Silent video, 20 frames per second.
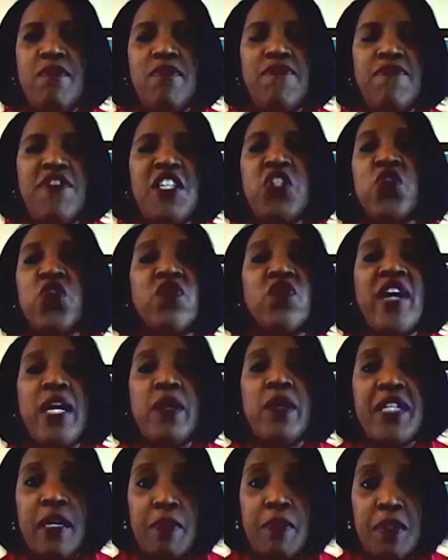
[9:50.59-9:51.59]
features
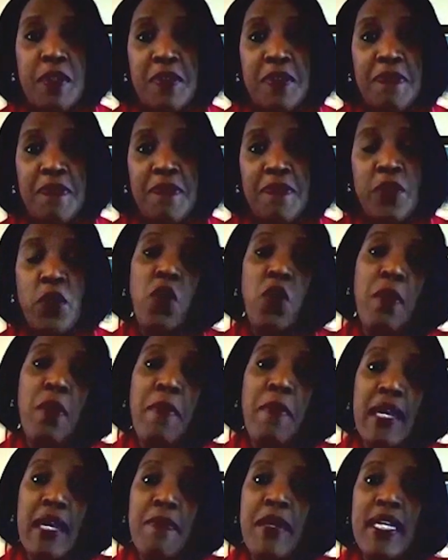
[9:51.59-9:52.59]
roundtables, or
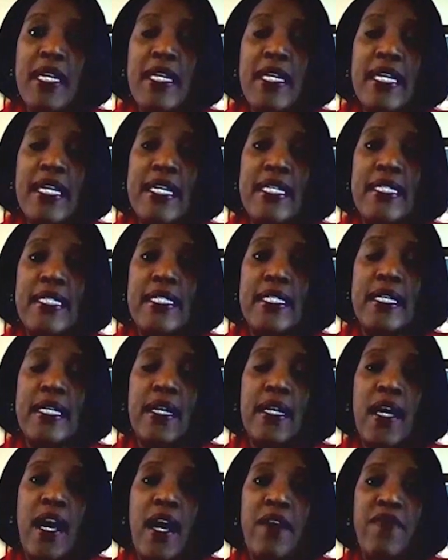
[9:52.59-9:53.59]
maybe it's a
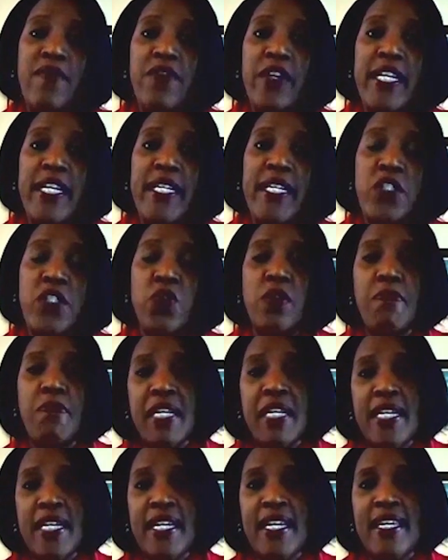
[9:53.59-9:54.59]
conference or a
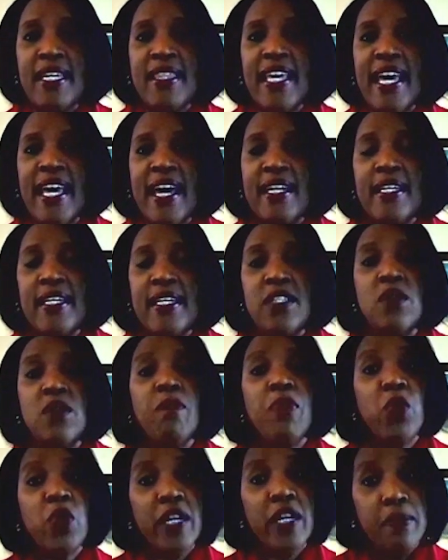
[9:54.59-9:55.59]
meeting that is a
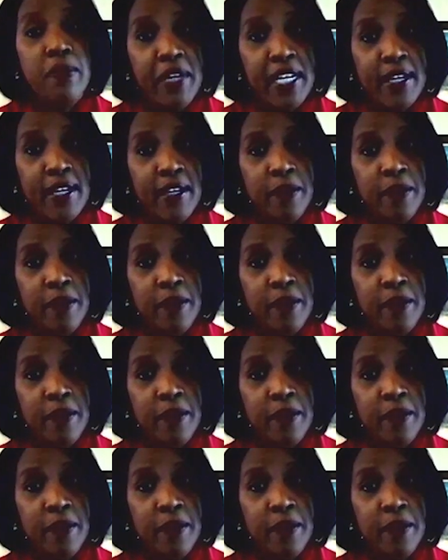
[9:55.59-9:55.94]
board meeting,